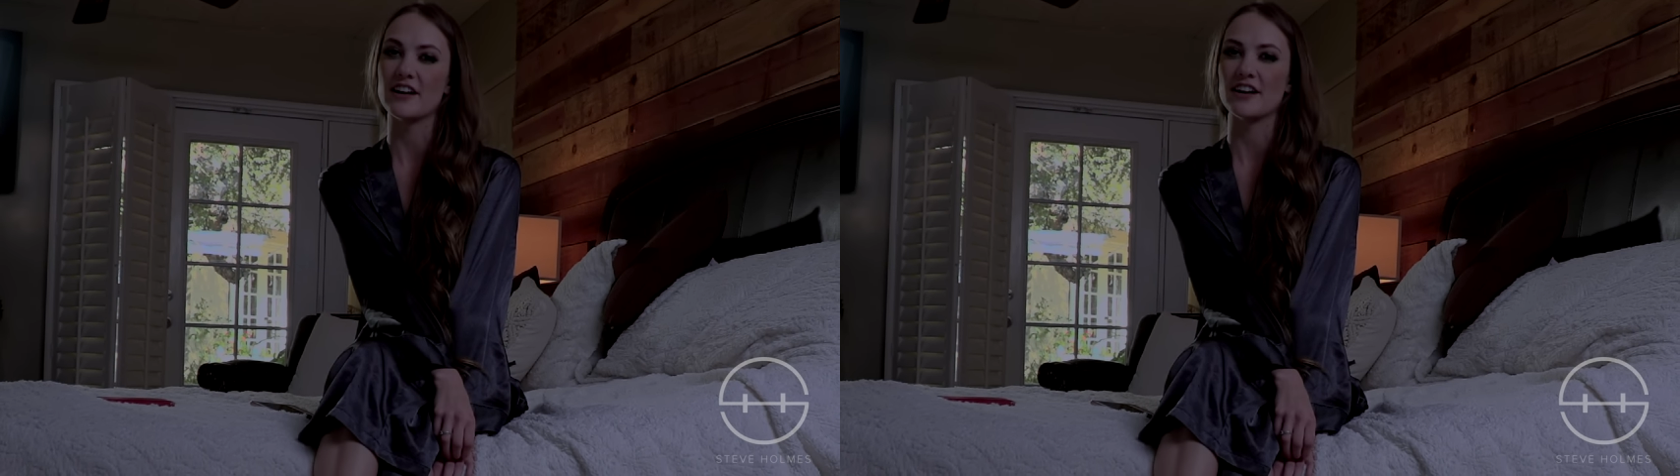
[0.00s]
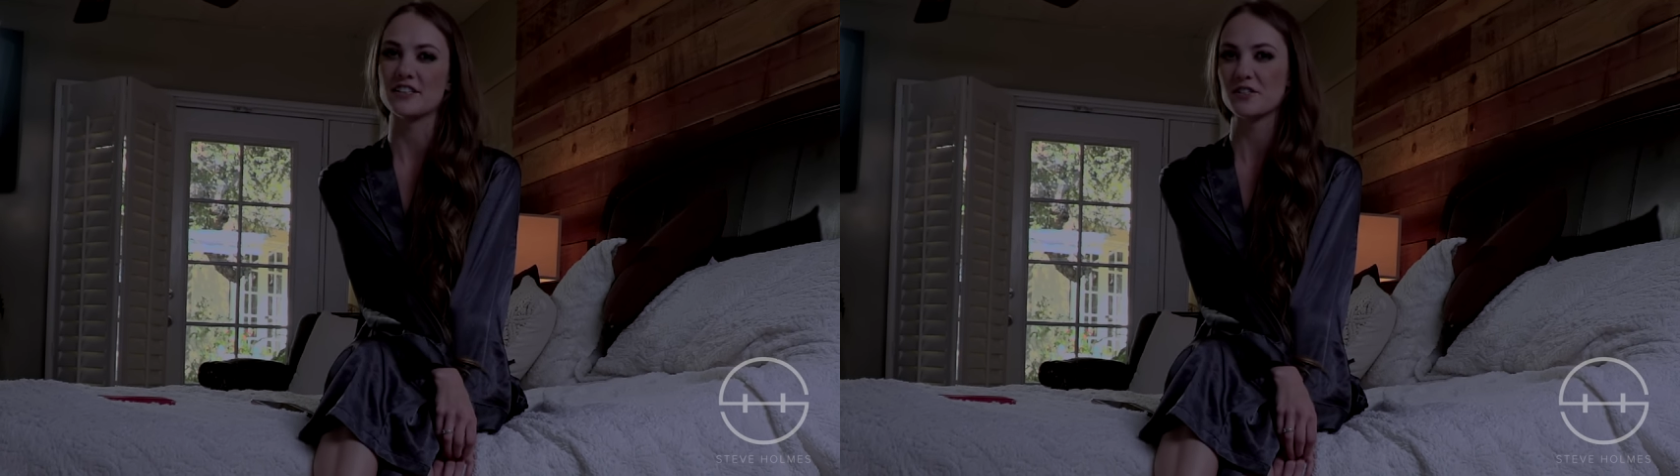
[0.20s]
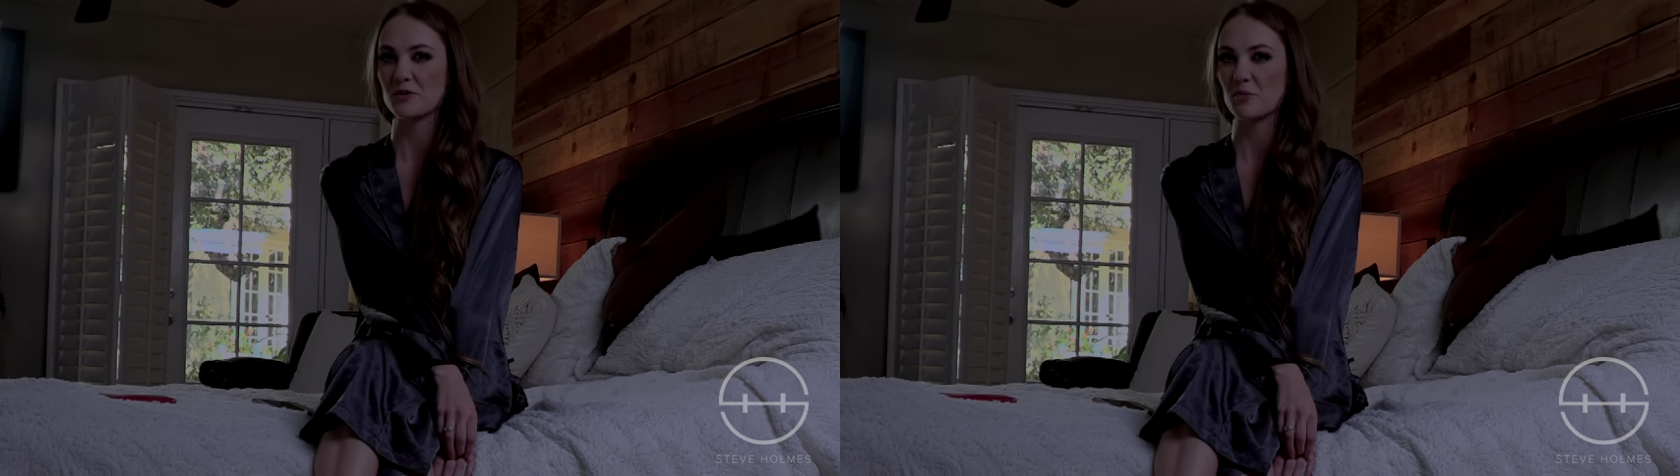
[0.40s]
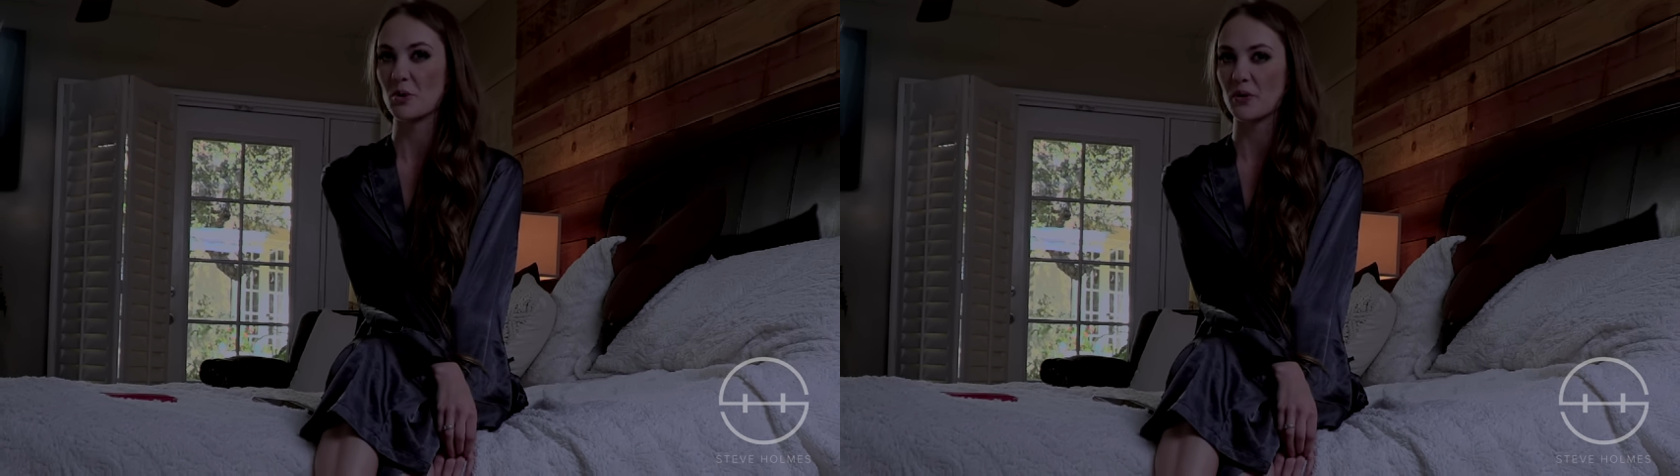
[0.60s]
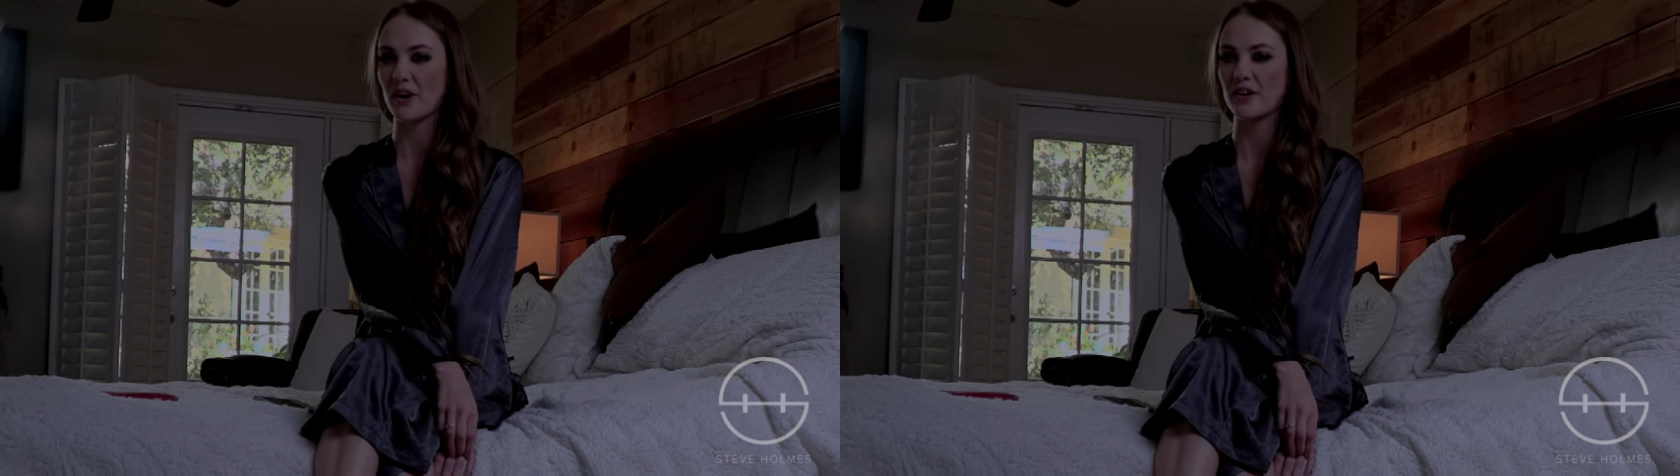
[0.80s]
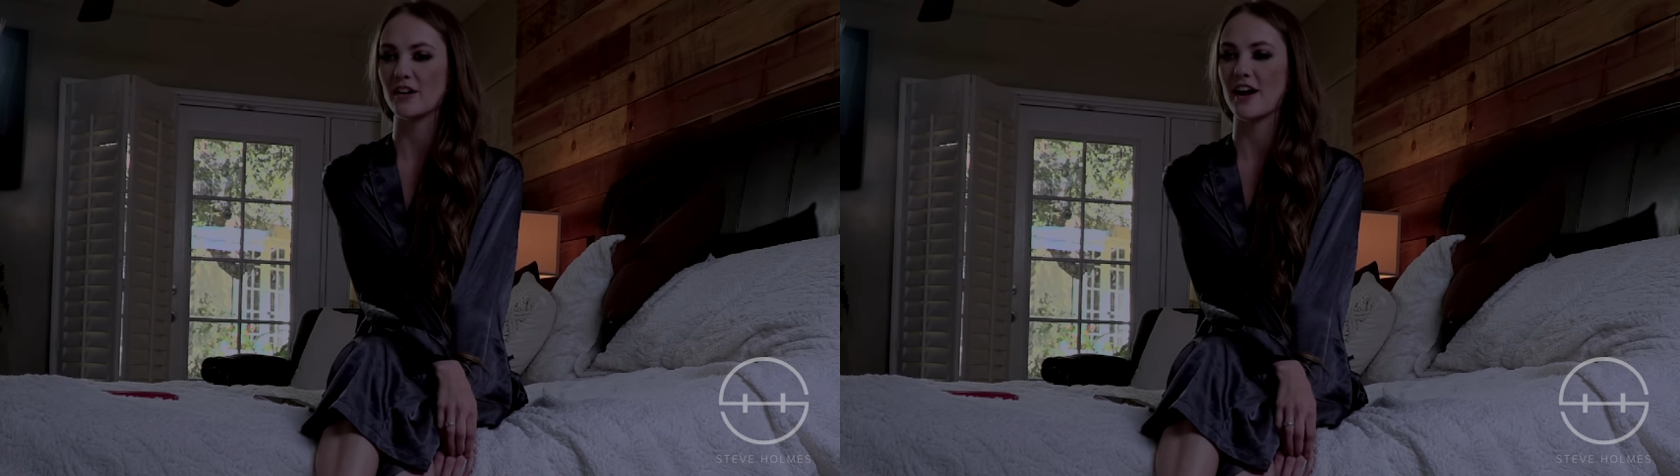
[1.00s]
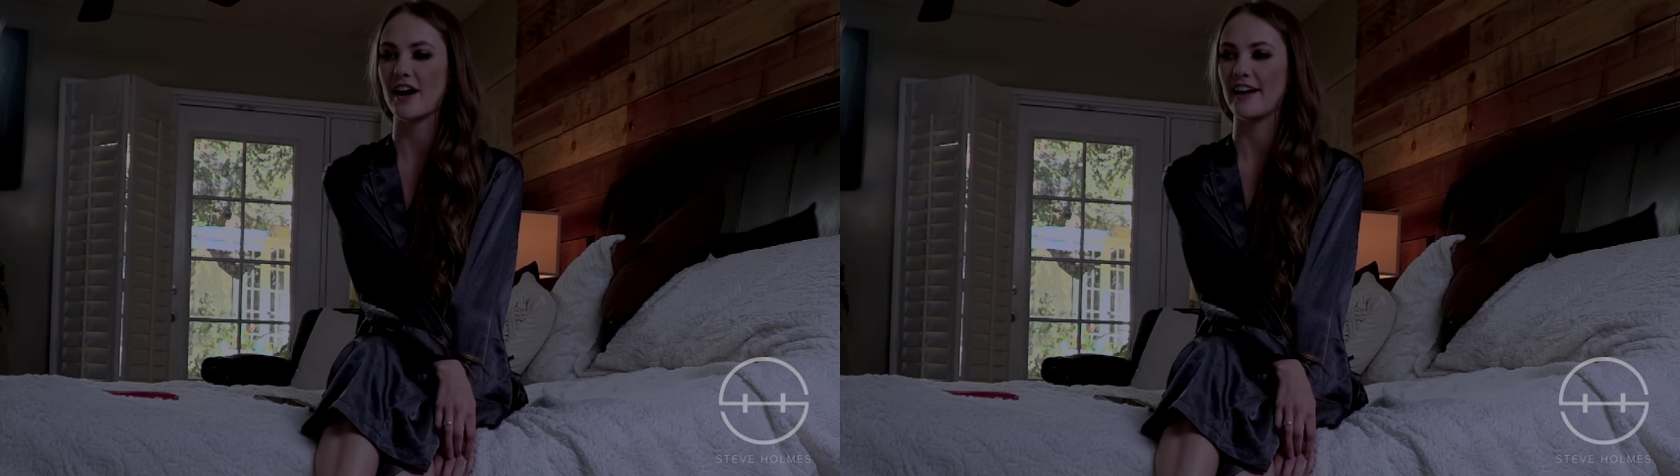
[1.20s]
got into porn.